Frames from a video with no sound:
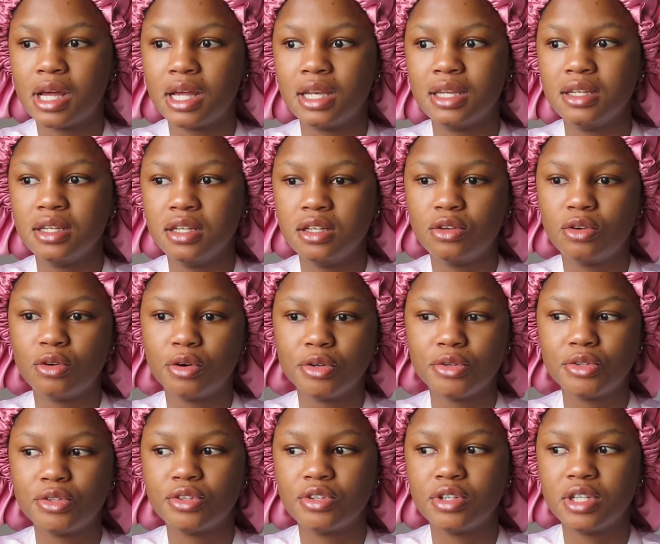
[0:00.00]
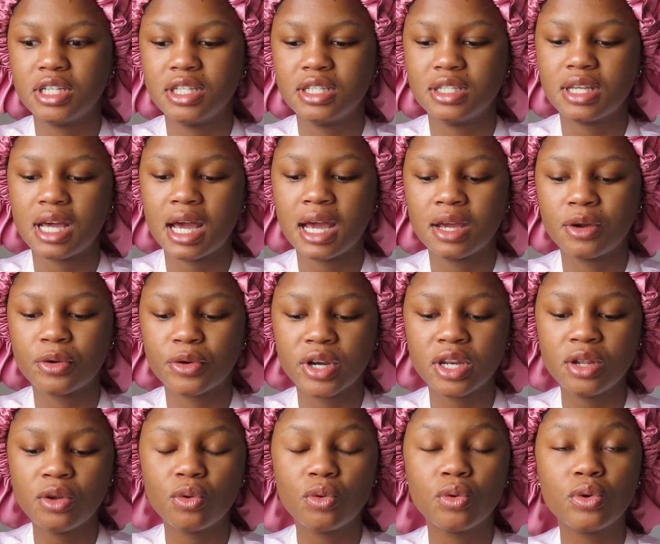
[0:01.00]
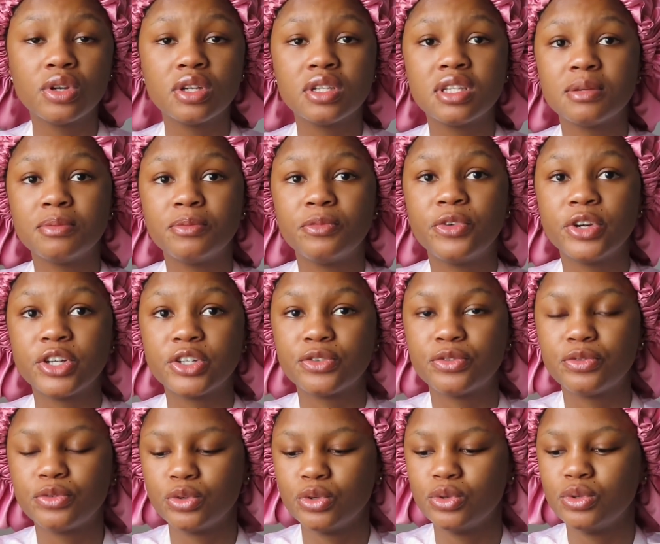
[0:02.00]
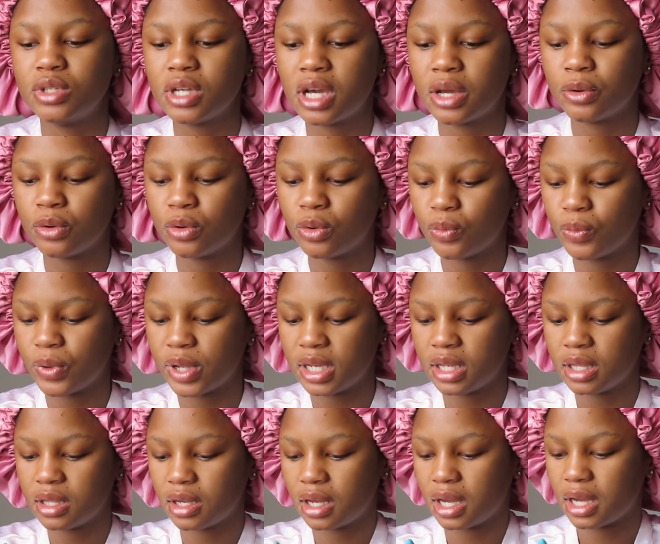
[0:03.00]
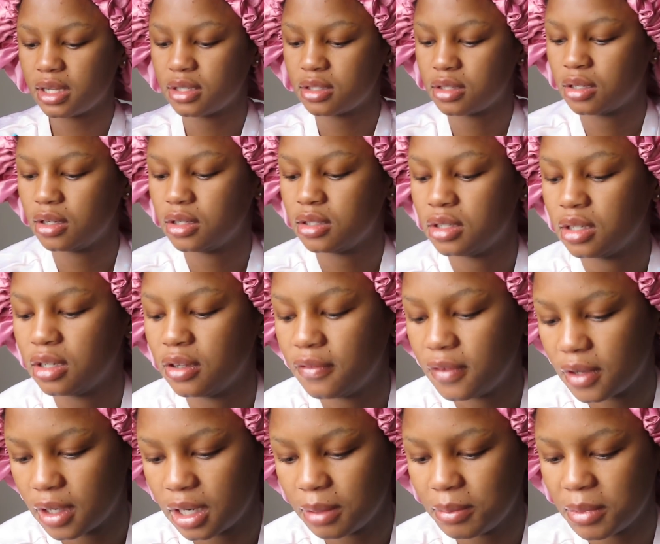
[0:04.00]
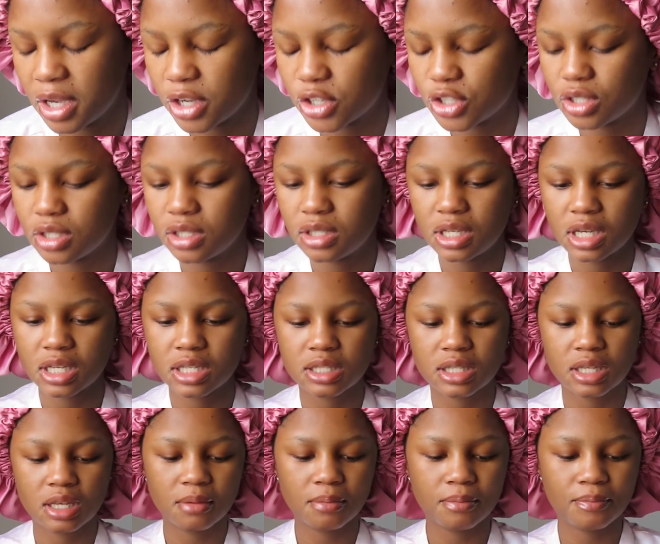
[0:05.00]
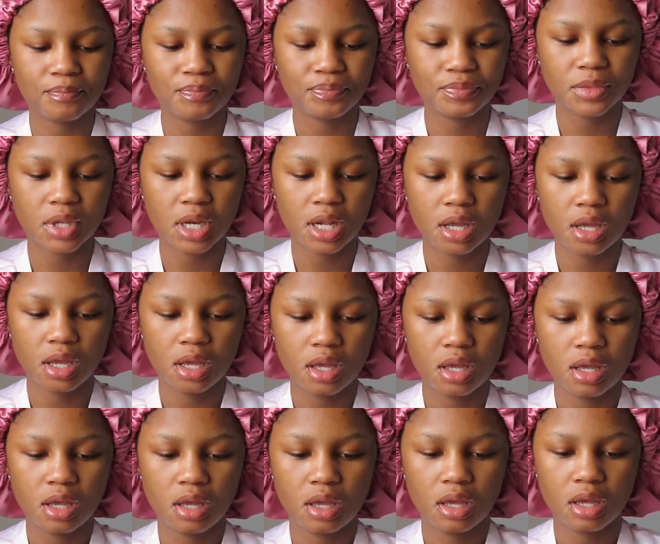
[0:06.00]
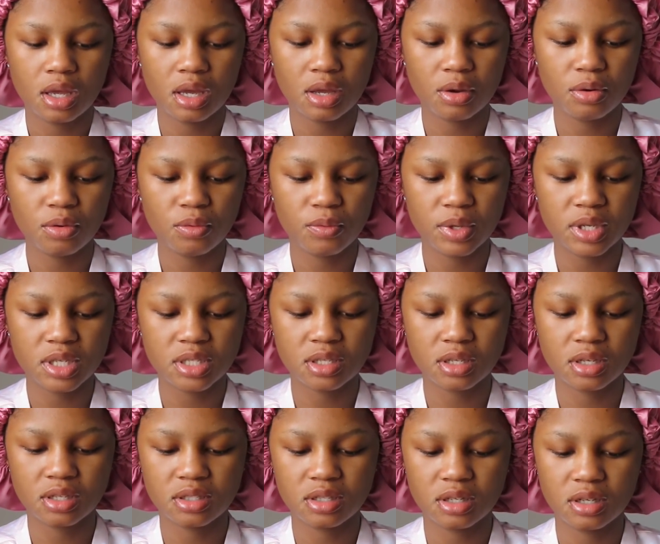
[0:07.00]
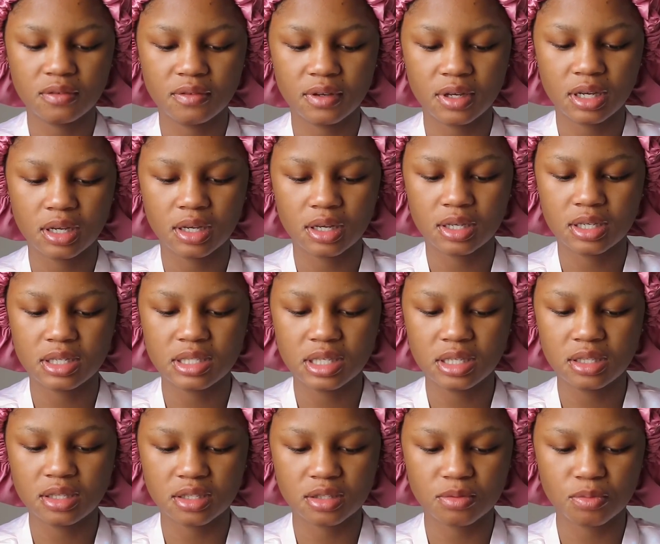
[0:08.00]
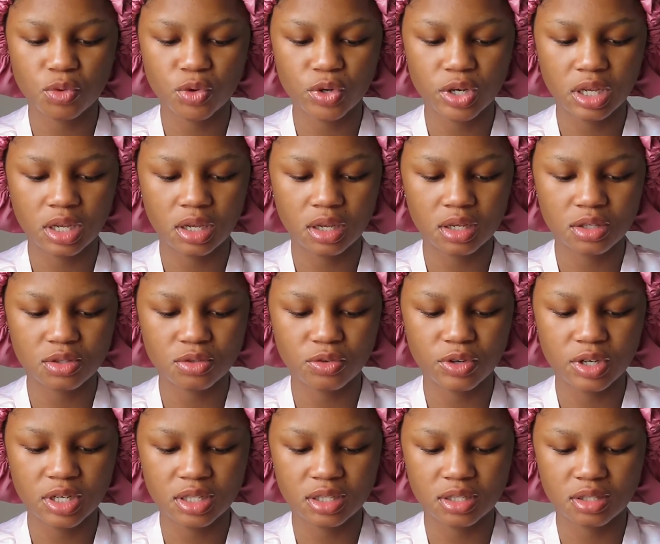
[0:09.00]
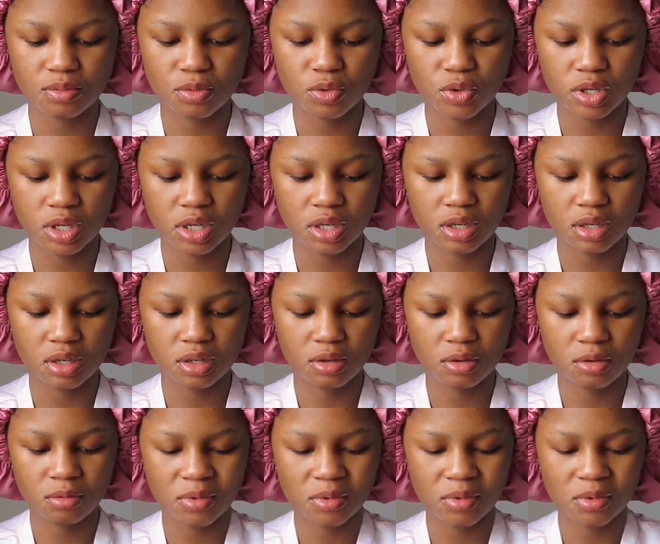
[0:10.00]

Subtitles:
I need groceries. I already ordered some fresh food. I don't know when the guy's gonna deliver. Let me actually text him. I don't know when he's gonna deliver. He said this morning. It's already this morning.